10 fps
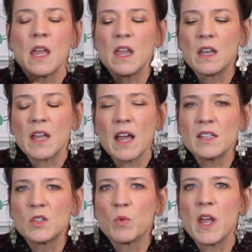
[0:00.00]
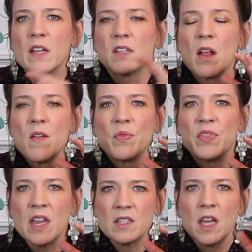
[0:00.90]
In Castaways,
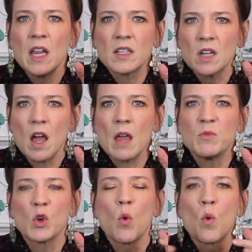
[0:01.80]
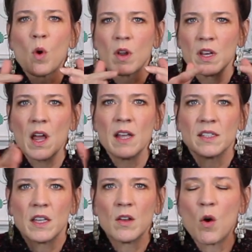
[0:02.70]
they take time to
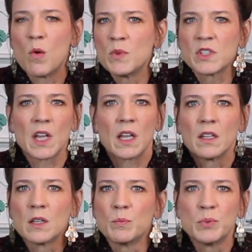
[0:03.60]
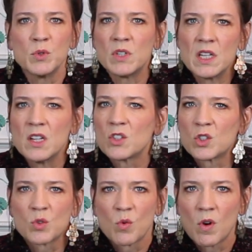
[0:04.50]
organize it almost like a little boutique
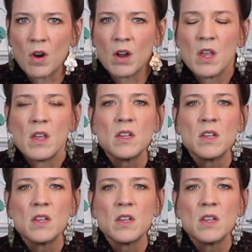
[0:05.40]
store.